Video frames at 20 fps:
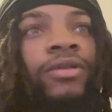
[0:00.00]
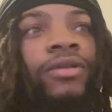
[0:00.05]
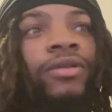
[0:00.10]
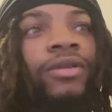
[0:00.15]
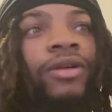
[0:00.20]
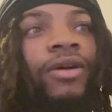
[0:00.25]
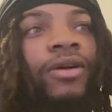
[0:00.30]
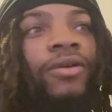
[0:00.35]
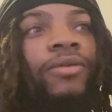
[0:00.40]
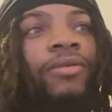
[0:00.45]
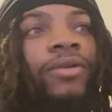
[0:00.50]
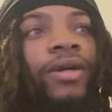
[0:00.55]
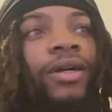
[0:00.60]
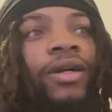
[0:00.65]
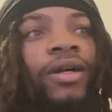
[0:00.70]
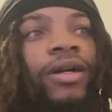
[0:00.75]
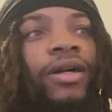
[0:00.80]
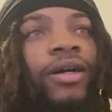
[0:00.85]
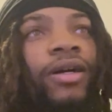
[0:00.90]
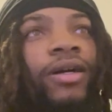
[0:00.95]
Oh my
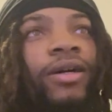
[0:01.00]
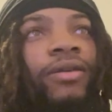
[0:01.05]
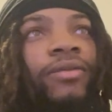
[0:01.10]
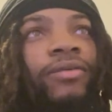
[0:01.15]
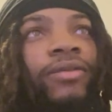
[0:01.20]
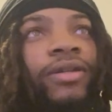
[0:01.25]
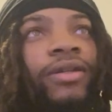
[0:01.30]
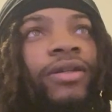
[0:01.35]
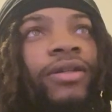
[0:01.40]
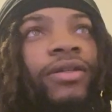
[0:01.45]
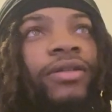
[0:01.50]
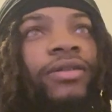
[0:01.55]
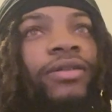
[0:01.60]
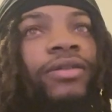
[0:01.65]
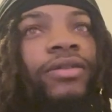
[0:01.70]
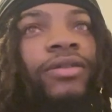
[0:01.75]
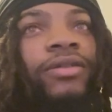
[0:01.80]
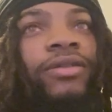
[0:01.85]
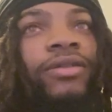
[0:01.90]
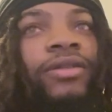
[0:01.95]
god, bro.
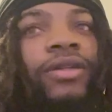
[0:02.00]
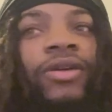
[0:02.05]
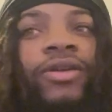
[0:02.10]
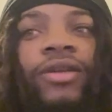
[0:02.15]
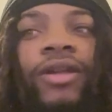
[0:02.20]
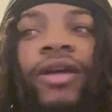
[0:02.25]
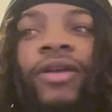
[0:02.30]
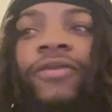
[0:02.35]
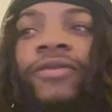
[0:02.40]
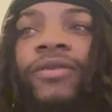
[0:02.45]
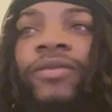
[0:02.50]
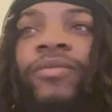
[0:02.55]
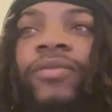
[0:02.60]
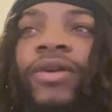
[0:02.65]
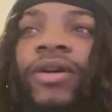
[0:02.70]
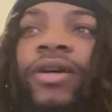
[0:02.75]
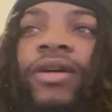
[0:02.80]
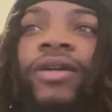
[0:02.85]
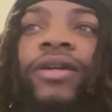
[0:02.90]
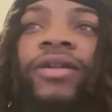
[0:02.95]
Your life or
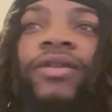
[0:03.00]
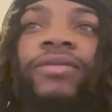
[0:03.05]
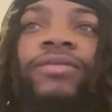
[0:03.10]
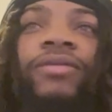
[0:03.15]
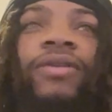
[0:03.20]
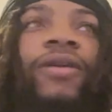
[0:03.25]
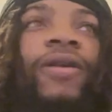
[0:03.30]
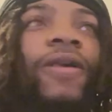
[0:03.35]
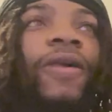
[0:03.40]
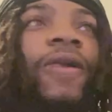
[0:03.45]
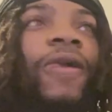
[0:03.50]
mine, bro.